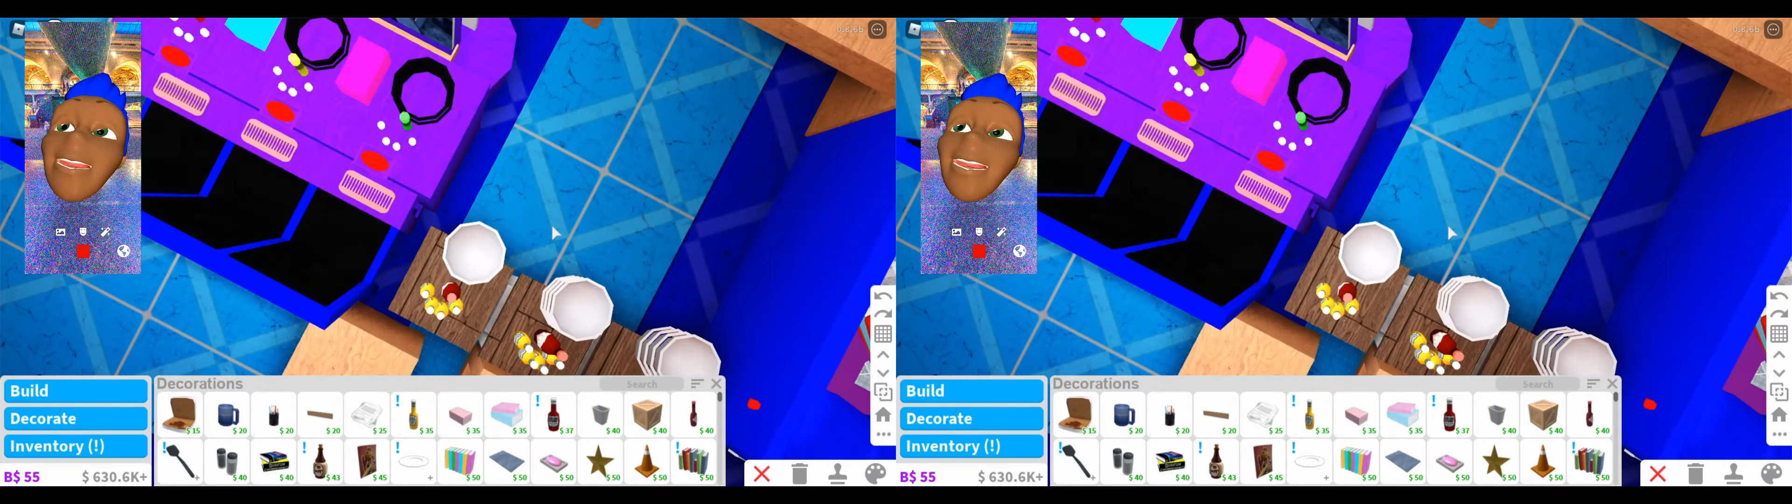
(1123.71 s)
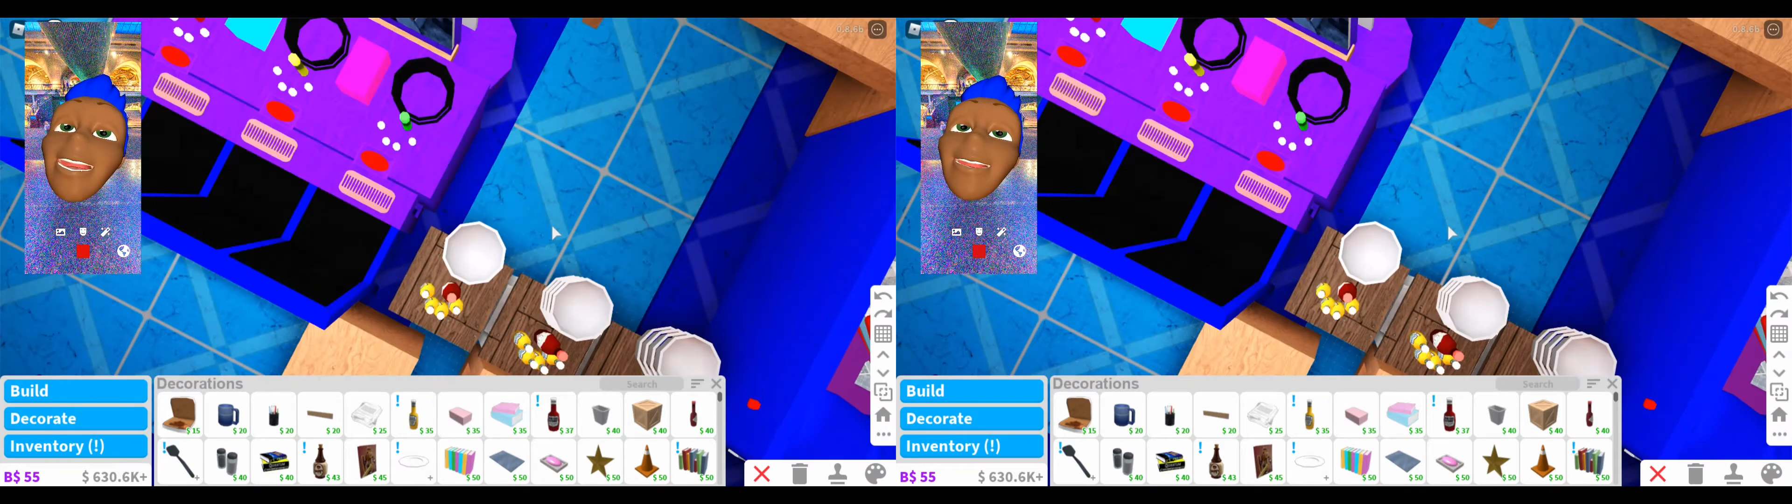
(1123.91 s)

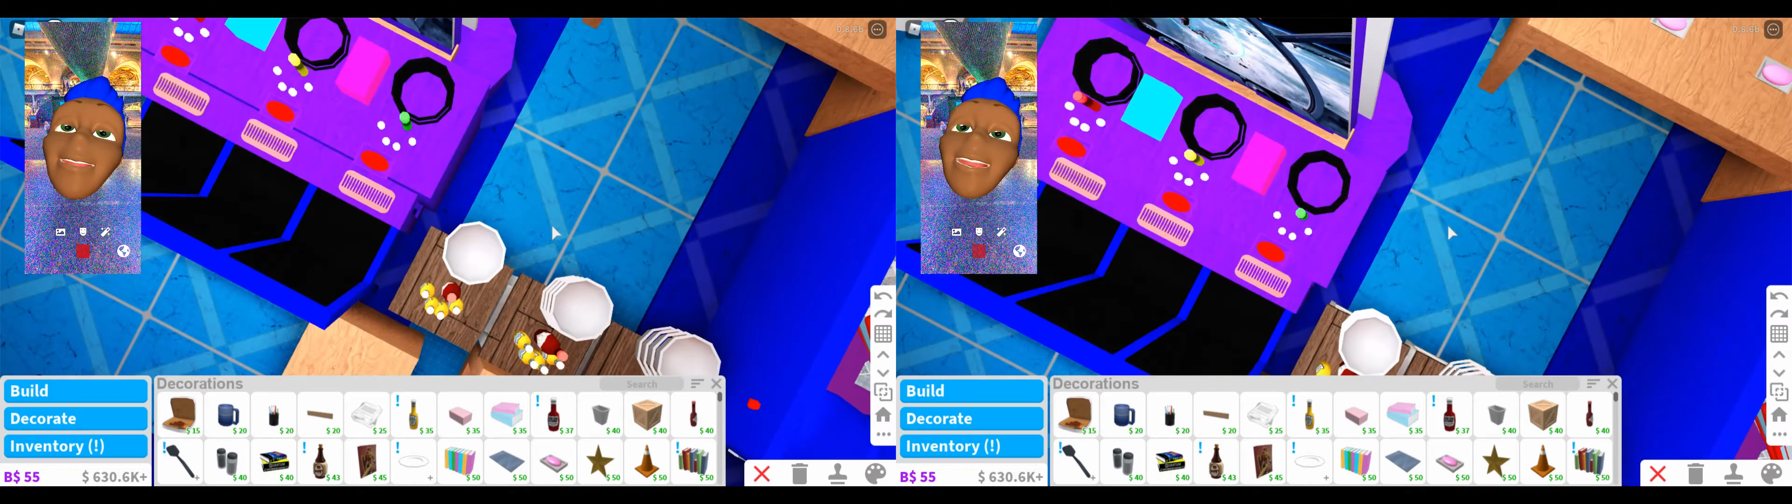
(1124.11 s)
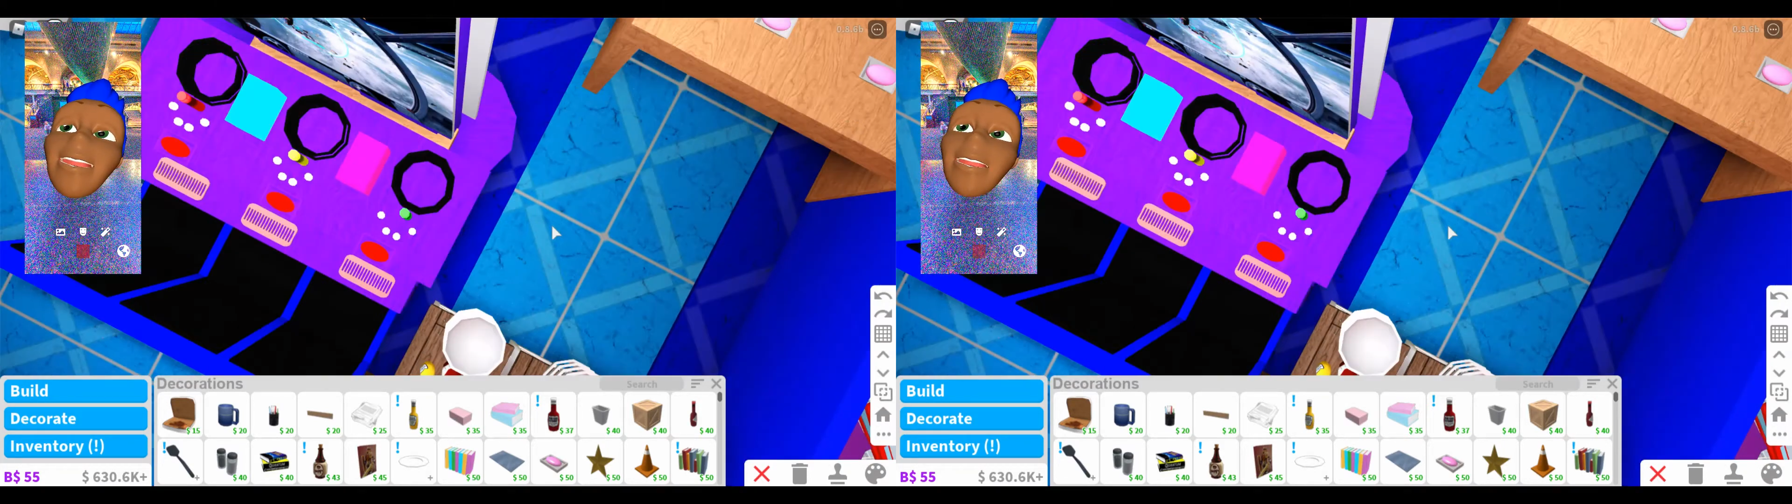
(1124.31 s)
Let's
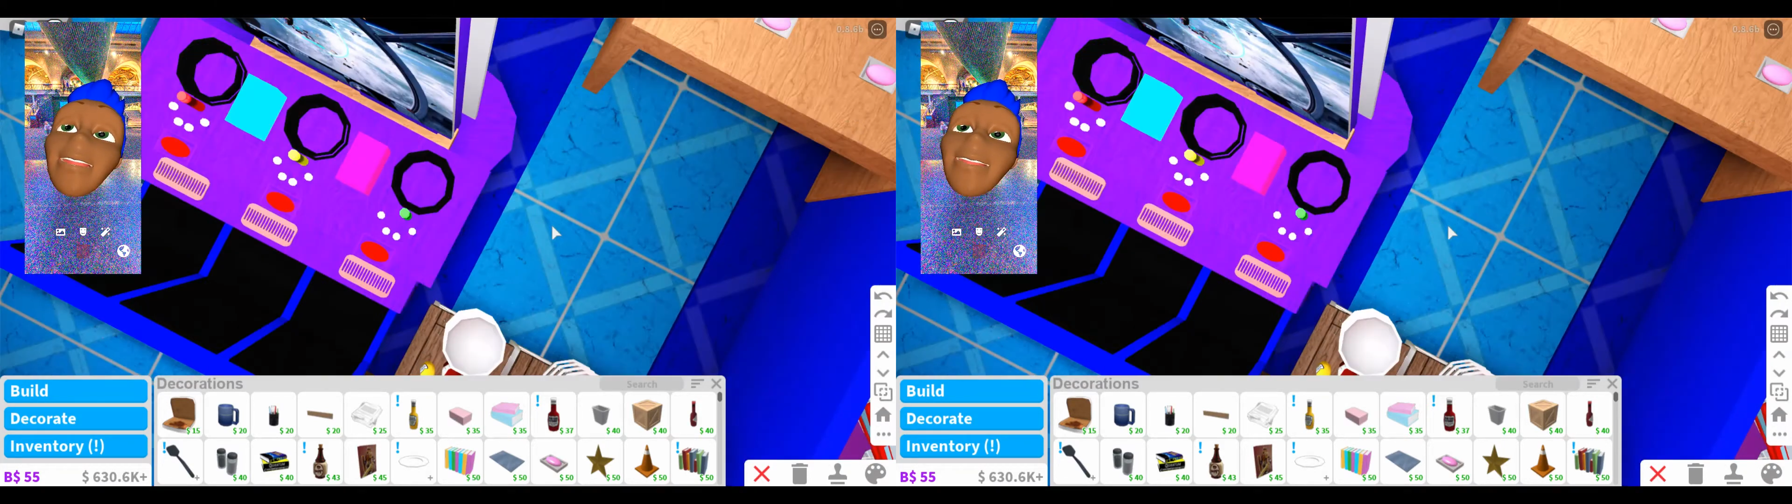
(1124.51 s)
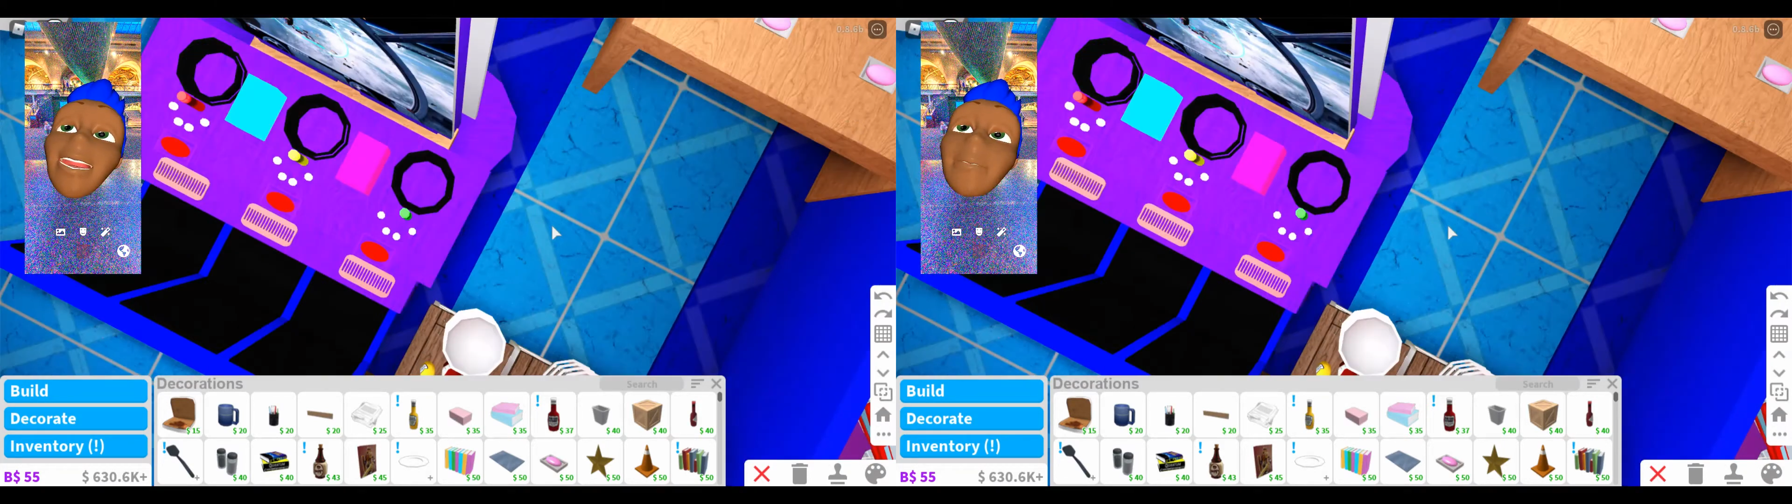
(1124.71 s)
get our
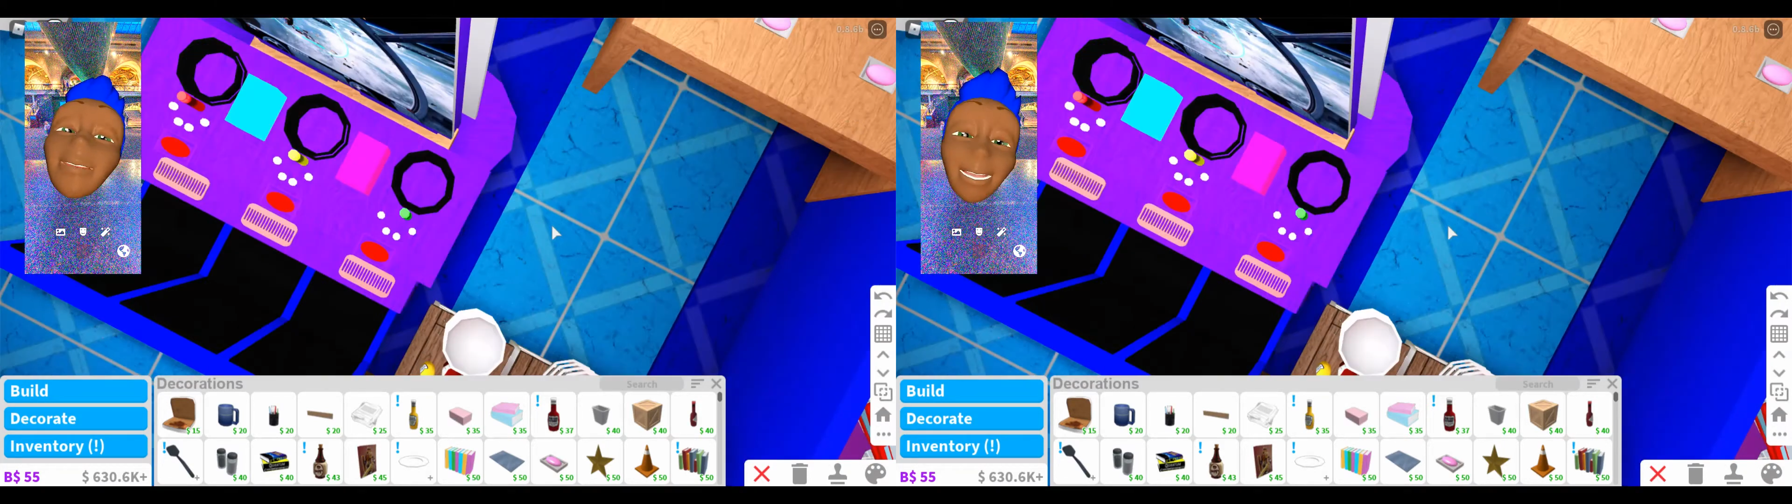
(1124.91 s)
table